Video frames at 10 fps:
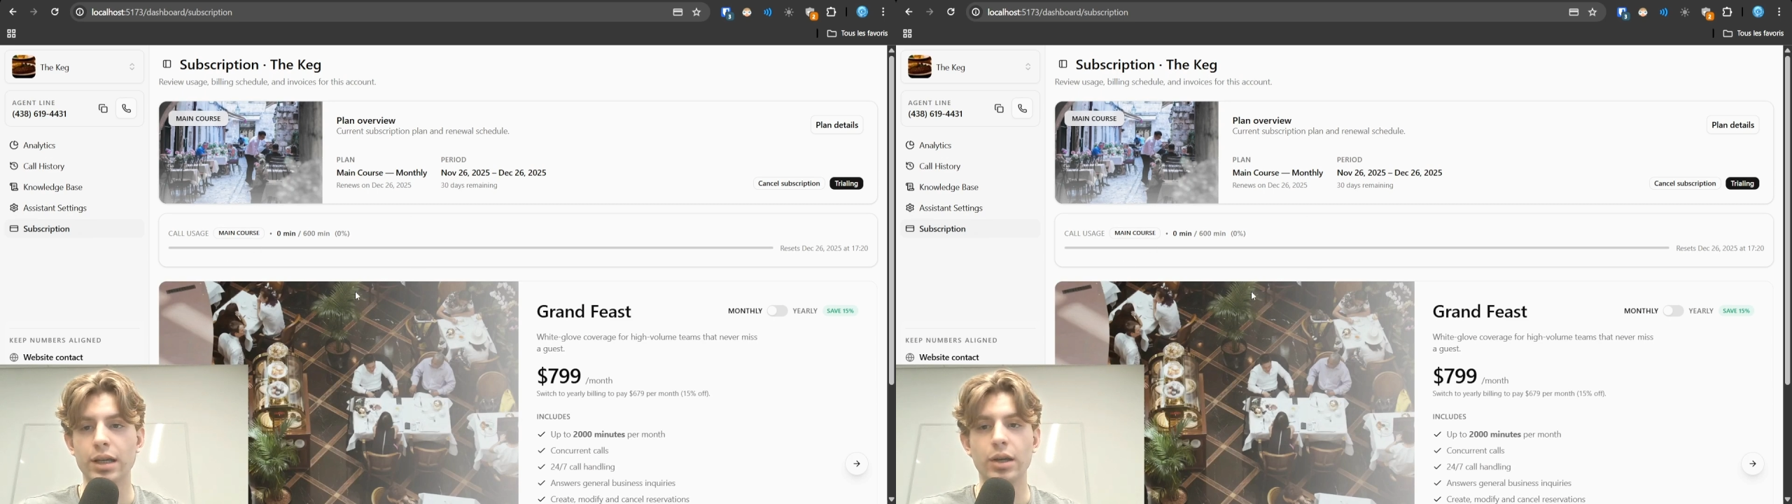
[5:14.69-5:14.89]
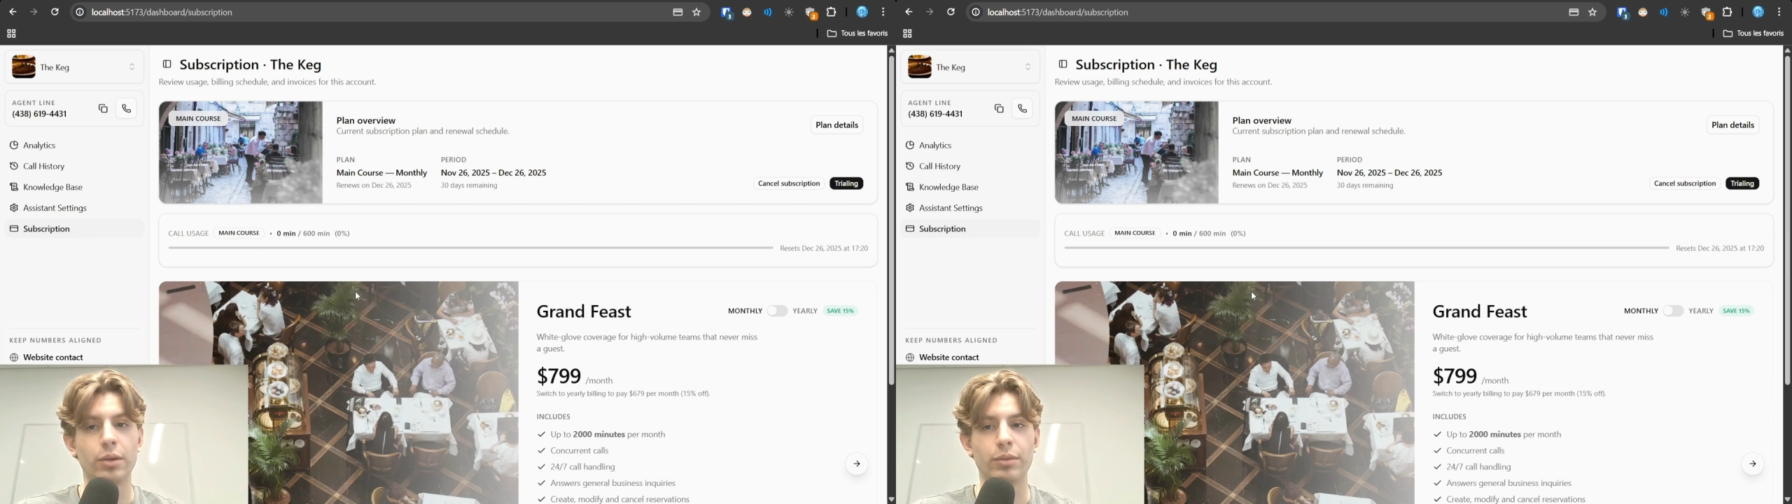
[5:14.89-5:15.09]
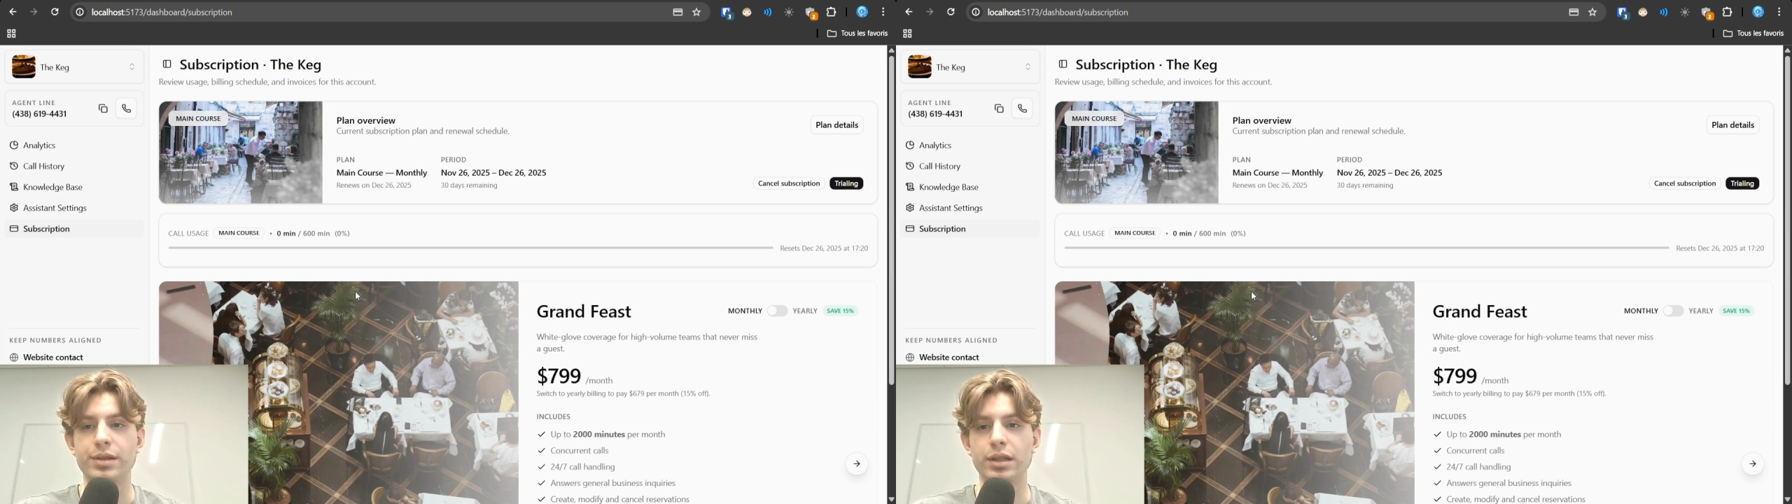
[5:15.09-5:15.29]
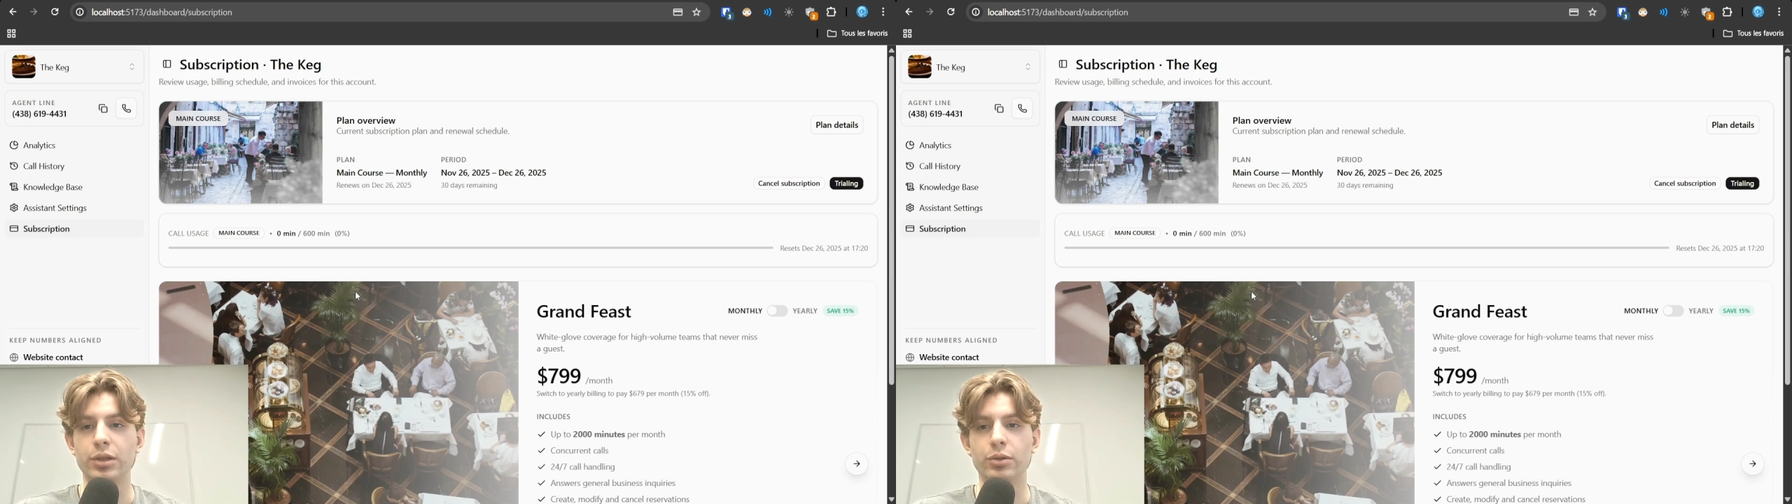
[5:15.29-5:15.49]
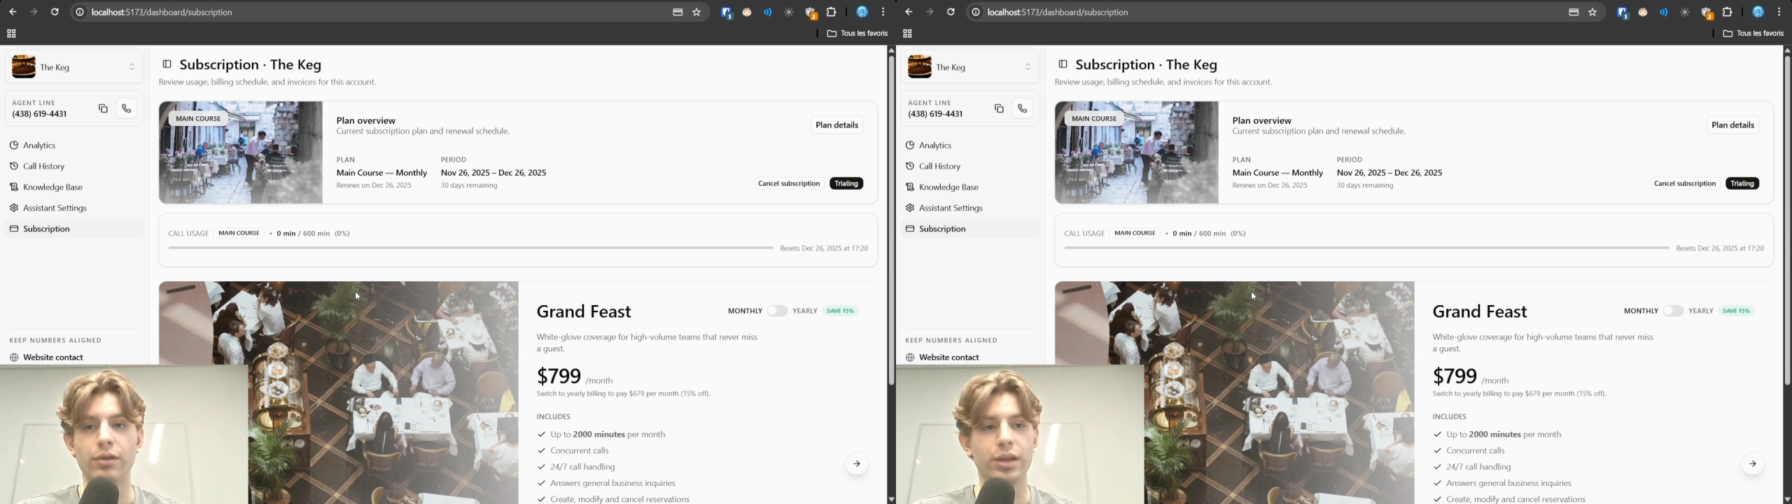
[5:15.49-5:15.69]
basically do
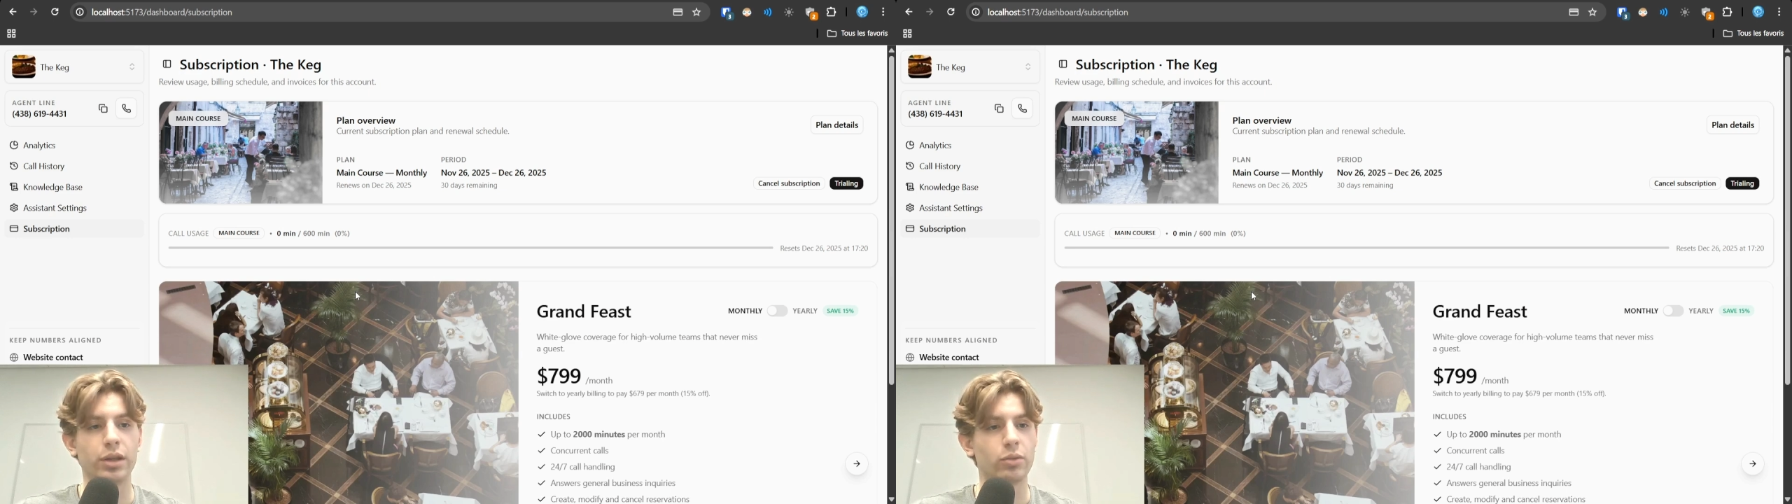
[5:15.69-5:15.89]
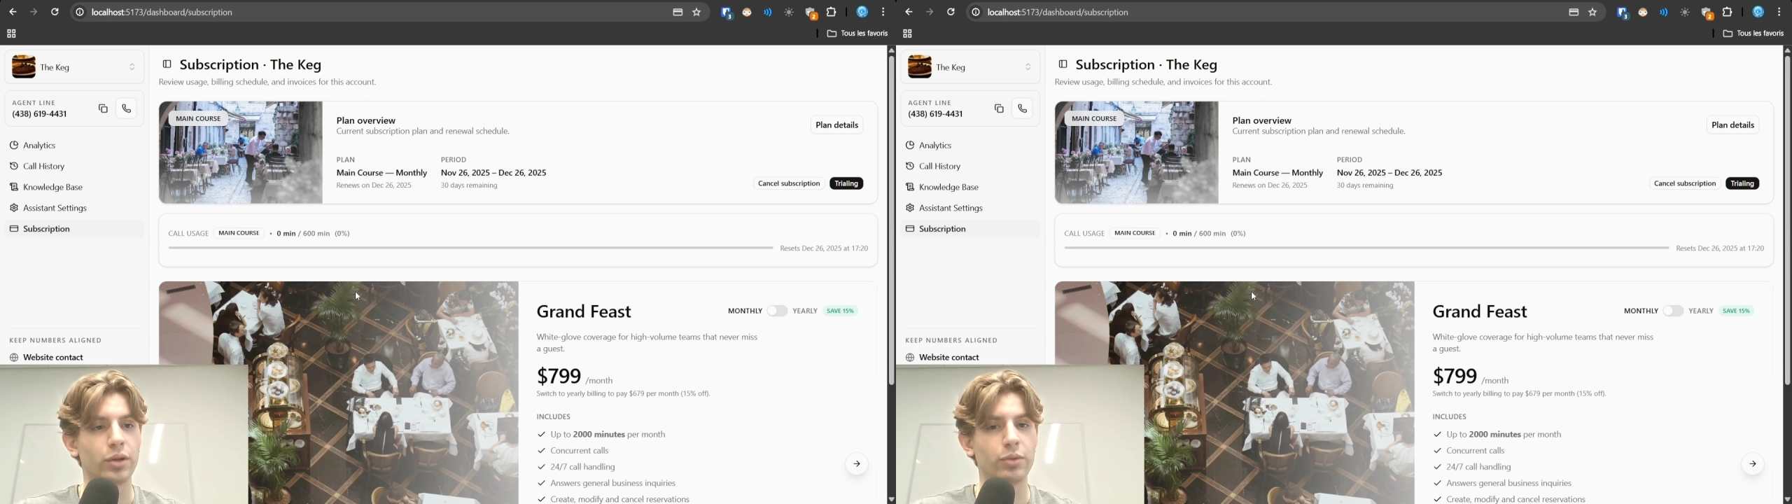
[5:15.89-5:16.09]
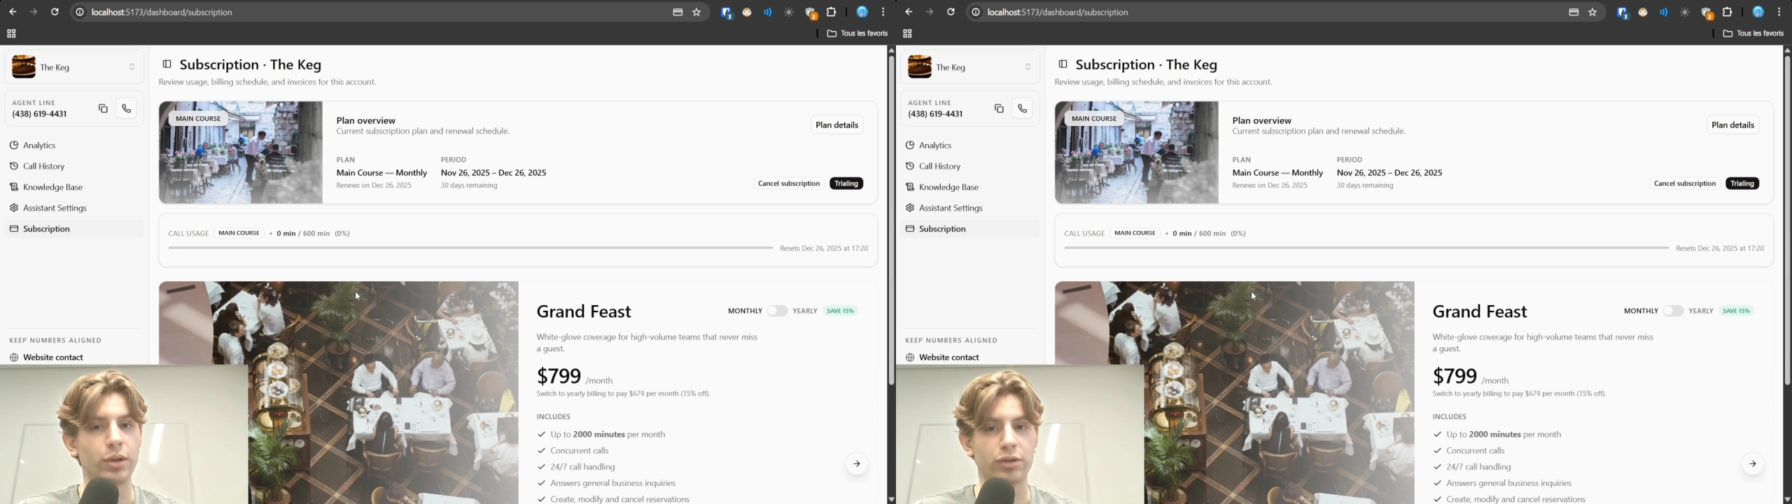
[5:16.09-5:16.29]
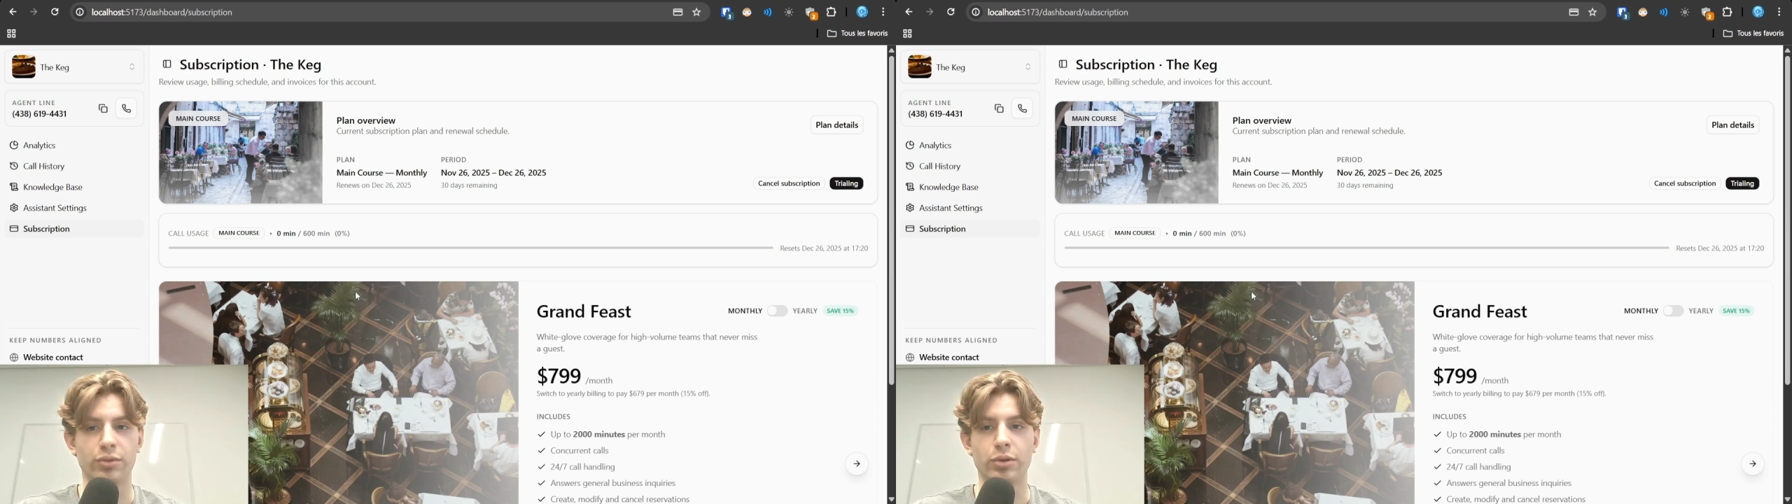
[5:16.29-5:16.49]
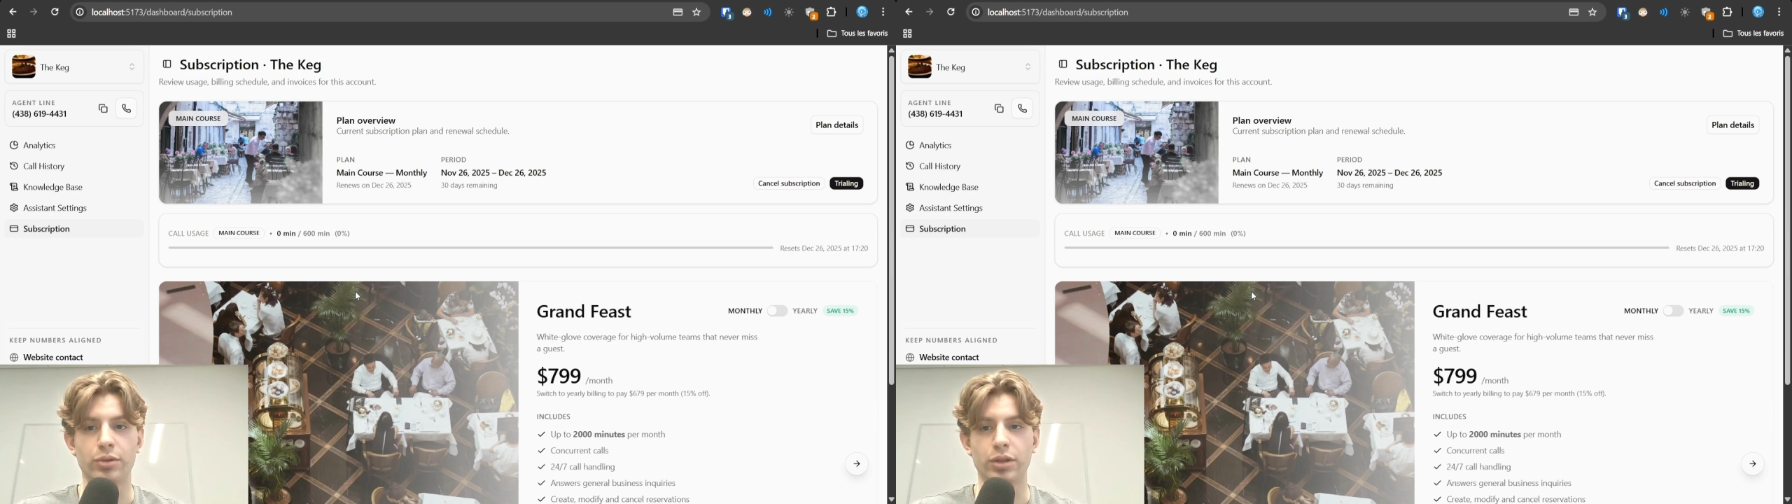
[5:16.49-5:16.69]
everything you want with your subscription.